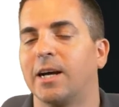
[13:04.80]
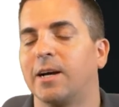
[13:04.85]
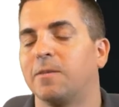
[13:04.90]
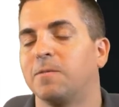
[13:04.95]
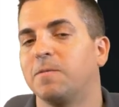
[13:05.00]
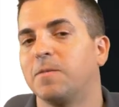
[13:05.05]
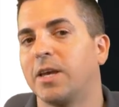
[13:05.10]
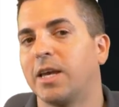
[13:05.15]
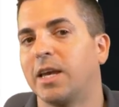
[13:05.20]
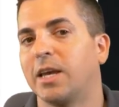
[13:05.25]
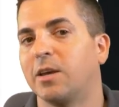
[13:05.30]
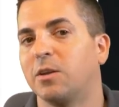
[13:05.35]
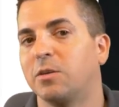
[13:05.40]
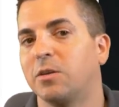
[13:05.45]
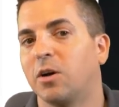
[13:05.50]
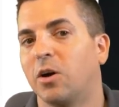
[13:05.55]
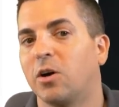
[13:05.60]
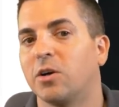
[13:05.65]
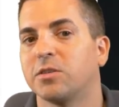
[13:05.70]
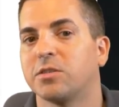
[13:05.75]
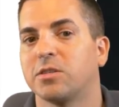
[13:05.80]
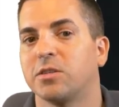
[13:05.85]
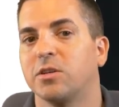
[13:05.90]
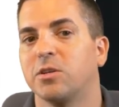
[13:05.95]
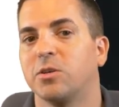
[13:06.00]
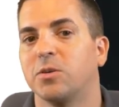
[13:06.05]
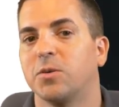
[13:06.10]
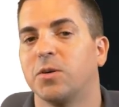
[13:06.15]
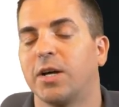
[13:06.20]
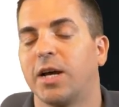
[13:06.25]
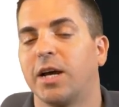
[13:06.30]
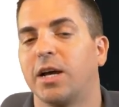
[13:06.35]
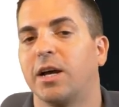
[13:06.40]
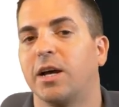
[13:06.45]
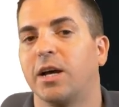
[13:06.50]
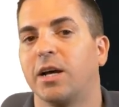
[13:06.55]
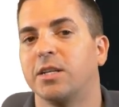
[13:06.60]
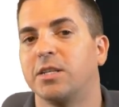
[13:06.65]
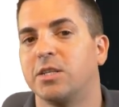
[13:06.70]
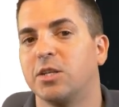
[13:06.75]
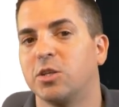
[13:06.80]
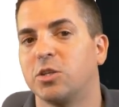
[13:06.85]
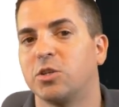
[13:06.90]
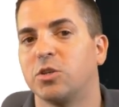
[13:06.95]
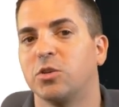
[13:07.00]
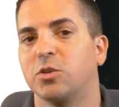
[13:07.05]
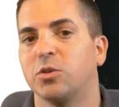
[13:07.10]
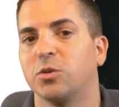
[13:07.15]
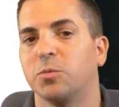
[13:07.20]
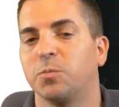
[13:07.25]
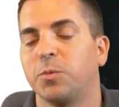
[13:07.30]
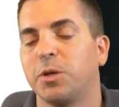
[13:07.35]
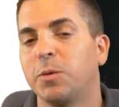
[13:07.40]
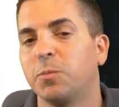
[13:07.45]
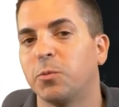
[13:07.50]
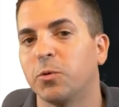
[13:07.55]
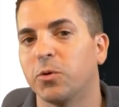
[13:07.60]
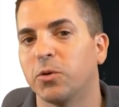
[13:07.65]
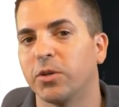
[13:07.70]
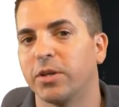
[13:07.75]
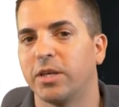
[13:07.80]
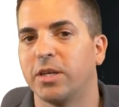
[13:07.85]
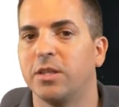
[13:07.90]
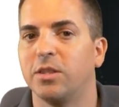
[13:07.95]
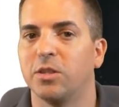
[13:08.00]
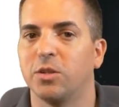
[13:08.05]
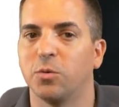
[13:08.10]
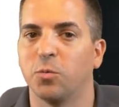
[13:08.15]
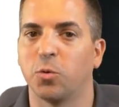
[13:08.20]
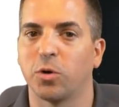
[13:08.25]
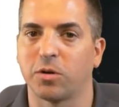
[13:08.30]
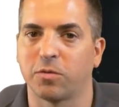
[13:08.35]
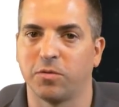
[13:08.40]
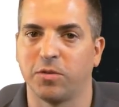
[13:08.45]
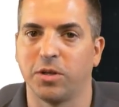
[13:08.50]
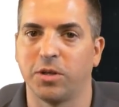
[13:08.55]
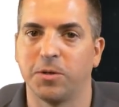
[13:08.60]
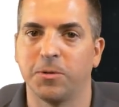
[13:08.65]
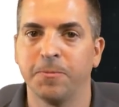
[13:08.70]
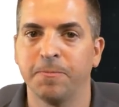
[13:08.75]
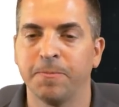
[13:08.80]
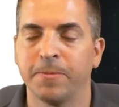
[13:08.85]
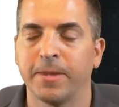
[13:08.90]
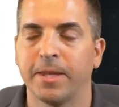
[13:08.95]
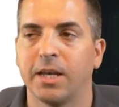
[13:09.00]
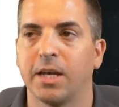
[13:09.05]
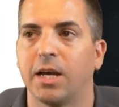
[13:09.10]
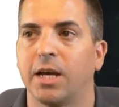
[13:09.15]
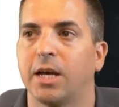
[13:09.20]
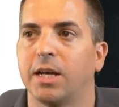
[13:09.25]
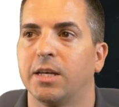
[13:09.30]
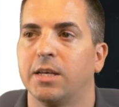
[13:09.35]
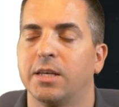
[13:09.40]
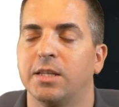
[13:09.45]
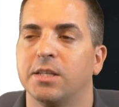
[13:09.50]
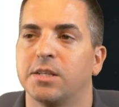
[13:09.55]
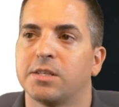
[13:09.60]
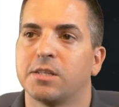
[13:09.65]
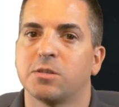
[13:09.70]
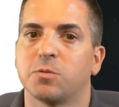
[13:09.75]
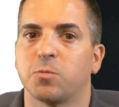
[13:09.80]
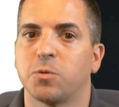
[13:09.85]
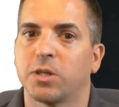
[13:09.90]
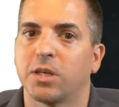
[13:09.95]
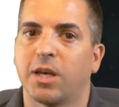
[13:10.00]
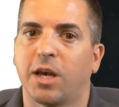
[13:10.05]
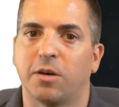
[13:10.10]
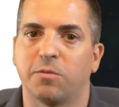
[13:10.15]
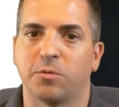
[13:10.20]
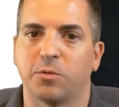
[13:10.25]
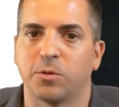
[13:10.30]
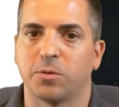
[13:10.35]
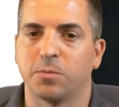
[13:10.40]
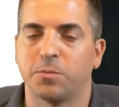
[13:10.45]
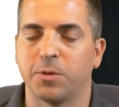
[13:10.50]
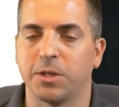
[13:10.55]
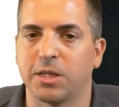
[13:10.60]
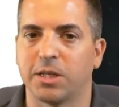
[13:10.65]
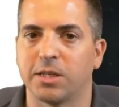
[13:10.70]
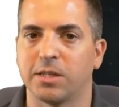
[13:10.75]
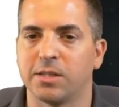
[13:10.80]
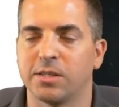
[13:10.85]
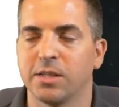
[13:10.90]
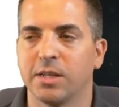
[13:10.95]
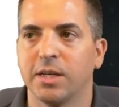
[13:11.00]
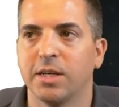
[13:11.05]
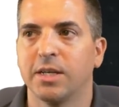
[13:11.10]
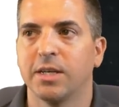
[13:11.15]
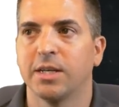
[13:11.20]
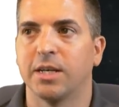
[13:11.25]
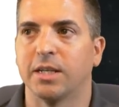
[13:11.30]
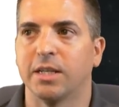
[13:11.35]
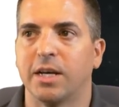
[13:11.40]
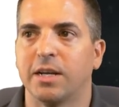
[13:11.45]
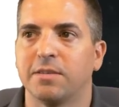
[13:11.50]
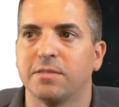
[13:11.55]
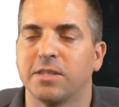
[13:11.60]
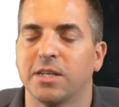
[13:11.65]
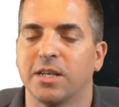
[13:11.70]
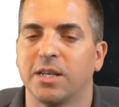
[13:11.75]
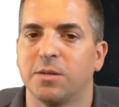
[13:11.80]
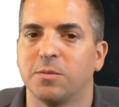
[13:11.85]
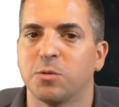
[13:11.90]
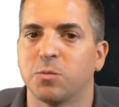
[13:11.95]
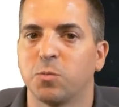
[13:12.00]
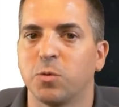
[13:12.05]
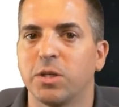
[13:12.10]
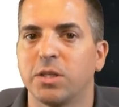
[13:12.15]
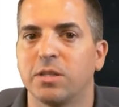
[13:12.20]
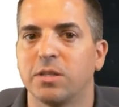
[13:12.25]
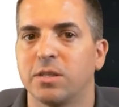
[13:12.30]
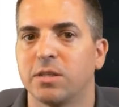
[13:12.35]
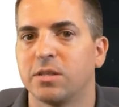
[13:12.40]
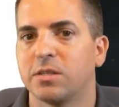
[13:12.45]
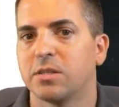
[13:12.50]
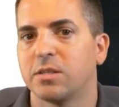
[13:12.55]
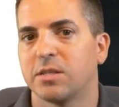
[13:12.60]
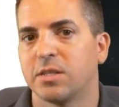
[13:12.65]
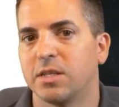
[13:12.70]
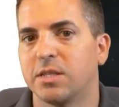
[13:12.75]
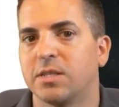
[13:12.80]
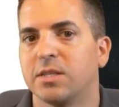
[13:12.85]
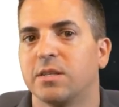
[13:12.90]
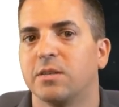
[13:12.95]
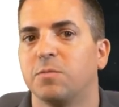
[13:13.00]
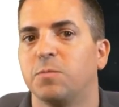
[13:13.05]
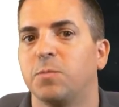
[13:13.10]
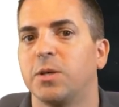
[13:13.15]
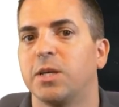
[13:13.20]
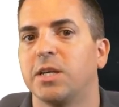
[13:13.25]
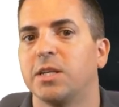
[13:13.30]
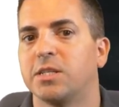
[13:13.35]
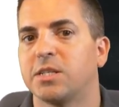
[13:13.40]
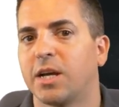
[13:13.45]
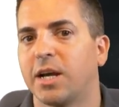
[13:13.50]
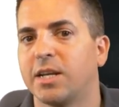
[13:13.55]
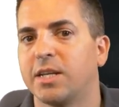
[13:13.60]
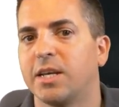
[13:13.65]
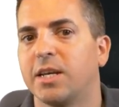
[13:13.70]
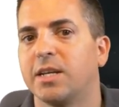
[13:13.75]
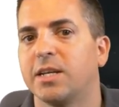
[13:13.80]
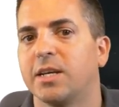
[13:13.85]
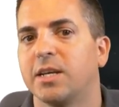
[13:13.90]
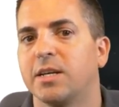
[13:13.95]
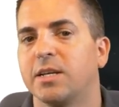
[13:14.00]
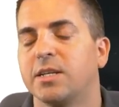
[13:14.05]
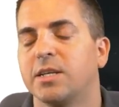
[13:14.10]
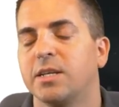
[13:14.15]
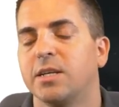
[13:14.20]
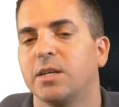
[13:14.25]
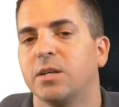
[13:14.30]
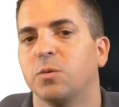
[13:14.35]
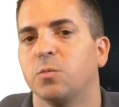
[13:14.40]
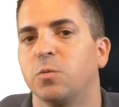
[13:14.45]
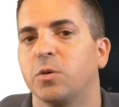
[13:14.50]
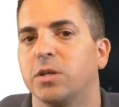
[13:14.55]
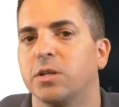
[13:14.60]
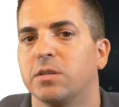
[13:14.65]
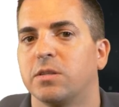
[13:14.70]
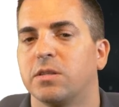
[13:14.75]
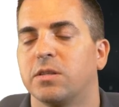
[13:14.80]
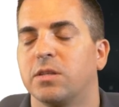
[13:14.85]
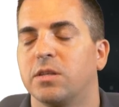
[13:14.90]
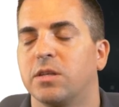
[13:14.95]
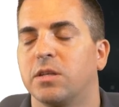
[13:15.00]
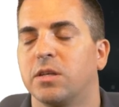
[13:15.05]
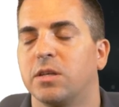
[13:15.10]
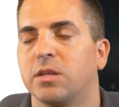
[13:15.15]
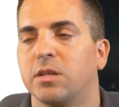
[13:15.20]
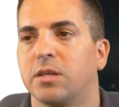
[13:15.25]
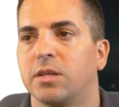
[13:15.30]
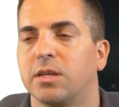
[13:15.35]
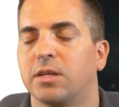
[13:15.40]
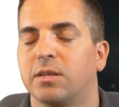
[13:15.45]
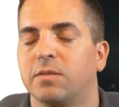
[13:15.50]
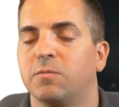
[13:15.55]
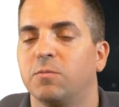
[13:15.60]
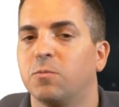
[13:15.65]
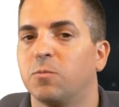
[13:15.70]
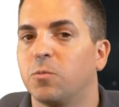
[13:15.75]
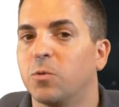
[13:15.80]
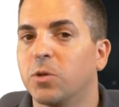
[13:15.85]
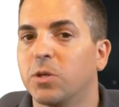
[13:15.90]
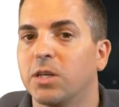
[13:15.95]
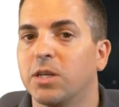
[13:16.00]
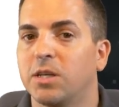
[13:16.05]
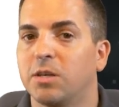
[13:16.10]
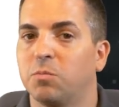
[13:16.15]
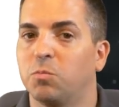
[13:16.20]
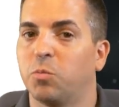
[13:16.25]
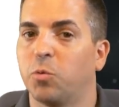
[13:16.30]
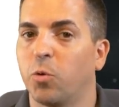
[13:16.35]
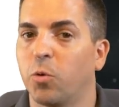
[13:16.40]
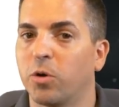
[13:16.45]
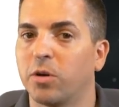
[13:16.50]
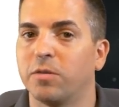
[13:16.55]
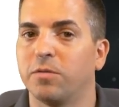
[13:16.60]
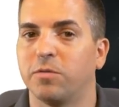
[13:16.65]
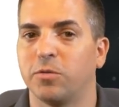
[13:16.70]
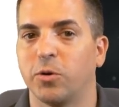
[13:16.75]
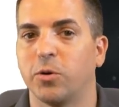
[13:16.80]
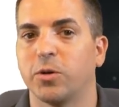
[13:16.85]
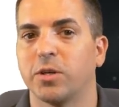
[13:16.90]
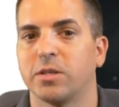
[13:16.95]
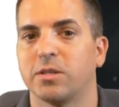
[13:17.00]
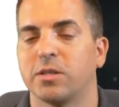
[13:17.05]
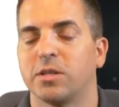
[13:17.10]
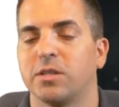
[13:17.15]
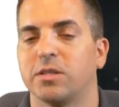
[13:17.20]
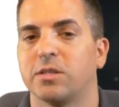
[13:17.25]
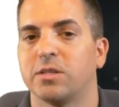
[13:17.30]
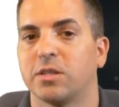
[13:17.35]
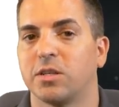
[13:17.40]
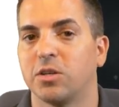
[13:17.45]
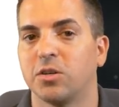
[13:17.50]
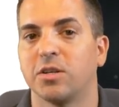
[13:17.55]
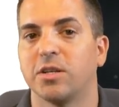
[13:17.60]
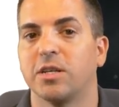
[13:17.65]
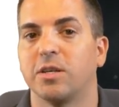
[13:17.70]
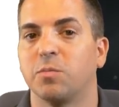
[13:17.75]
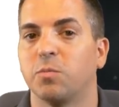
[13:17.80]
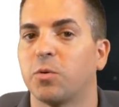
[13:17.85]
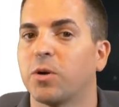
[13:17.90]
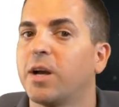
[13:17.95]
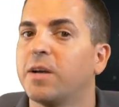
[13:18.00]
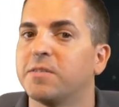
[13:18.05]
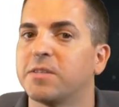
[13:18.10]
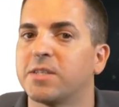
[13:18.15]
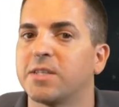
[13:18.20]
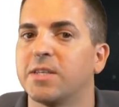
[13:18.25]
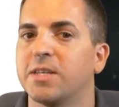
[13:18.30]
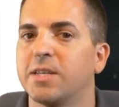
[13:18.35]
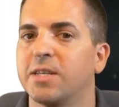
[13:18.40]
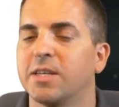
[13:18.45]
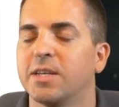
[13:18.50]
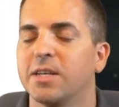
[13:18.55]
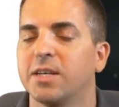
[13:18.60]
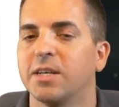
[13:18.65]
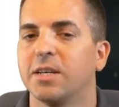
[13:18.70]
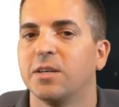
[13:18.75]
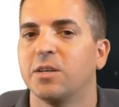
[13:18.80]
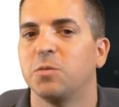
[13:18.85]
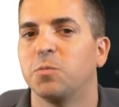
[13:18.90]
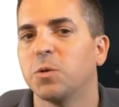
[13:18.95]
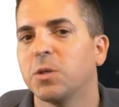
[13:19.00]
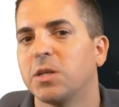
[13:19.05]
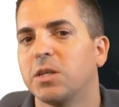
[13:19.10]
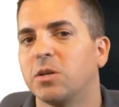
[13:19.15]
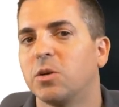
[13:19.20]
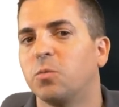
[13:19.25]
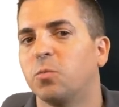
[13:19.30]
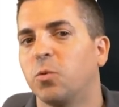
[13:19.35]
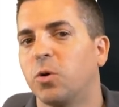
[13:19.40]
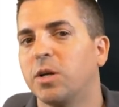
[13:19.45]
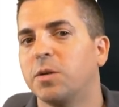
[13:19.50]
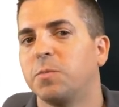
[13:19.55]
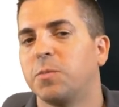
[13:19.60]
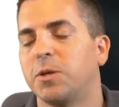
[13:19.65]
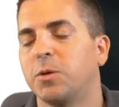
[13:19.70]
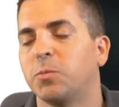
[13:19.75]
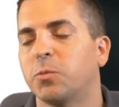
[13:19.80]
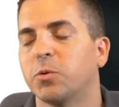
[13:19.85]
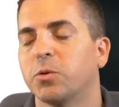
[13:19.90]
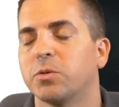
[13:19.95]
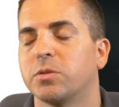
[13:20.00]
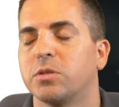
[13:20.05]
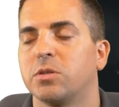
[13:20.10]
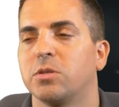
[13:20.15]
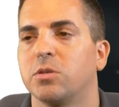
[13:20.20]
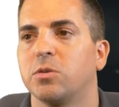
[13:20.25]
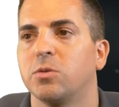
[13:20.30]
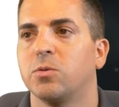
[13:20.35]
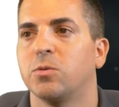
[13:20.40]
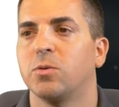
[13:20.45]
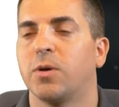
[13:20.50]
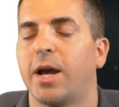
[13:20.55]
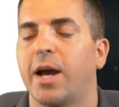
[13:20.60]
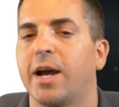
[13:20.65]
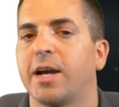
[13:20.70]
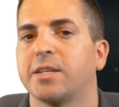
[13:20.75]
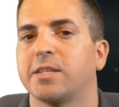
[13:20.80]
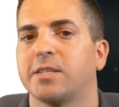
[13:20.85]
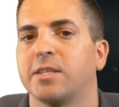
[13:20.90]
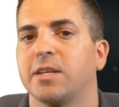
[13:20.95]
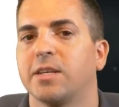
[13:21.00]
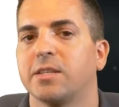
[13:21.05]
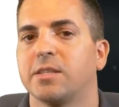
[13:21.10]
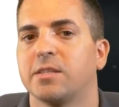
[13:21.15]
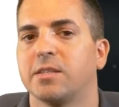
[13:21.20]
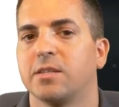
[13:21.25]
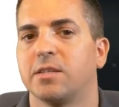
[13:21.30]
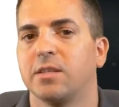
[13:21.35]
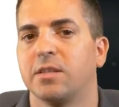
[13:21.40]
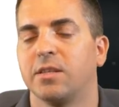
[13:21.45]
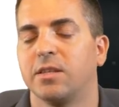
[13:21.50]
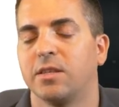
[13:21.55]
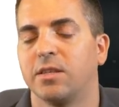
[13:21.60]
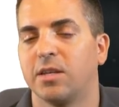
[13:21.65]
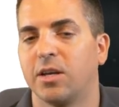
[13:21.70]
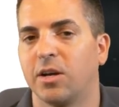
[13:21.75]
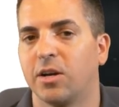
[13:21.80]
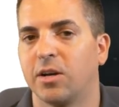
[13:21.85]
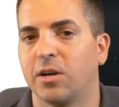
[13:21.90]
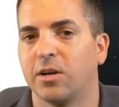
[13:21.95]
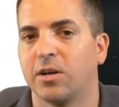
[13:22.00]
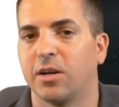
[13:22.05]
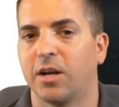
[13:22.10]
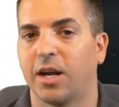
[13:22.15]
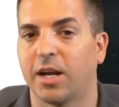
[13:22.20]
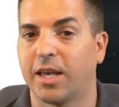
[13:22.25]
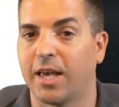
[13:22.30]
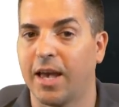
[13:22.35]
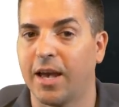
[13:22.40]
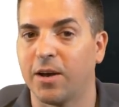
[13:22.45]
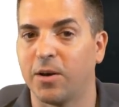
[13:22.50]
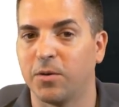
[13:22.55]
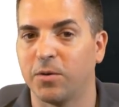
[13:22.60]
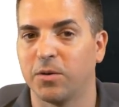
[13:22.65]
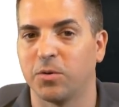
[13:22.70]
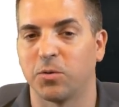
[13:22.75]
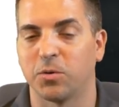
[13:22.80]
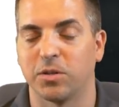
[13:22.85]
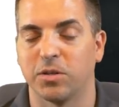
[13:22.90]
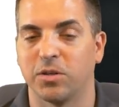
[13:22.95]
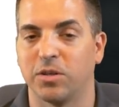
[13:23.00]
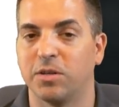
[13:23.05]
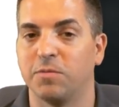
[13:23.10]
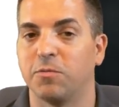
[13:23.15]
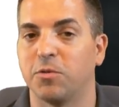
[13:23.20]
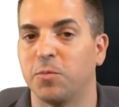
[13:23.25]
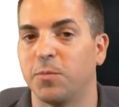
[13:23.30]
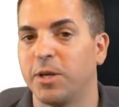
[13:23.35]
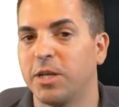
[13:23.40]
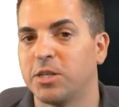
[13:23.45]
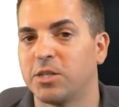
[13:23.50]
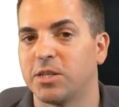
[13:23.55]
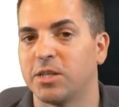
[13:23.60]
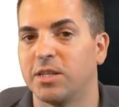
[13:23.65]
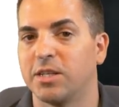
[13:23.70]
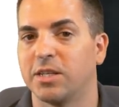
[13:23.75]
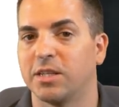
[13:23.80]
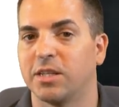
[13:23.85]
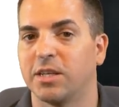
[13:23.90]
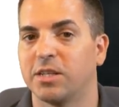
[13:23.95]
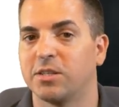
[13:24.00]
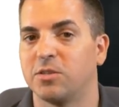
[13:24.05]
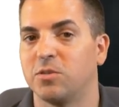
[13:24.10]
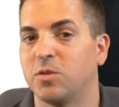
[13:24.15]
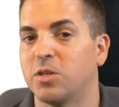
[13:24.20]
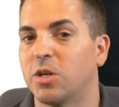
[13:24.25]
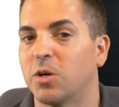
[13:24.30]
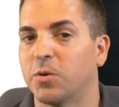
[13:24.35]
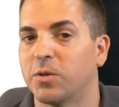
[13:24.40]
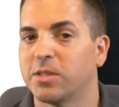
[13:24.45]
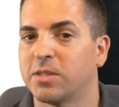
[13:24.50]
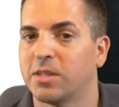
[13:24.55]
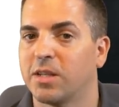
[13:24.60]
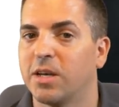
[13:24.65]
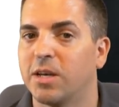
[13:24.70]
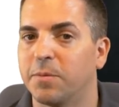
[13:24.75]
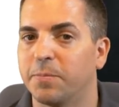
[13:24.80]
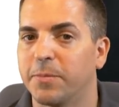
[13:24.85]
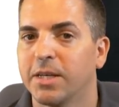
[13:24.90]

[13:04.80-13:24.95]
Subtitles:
and also additional people in the workflow. And this is really helpful because a lot of times with this sensitive PHI data, with the really important focus on security and privacy, you really don't want people to access their account or their information unless you know it's them,